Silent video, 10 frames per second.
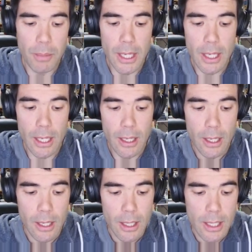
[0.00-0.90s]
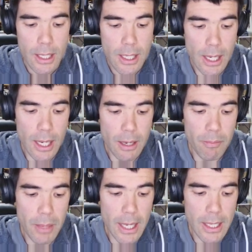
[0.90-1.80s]
B, C
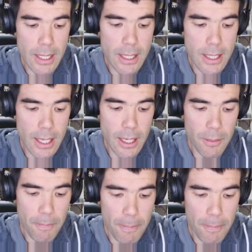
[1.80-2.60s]
minus D.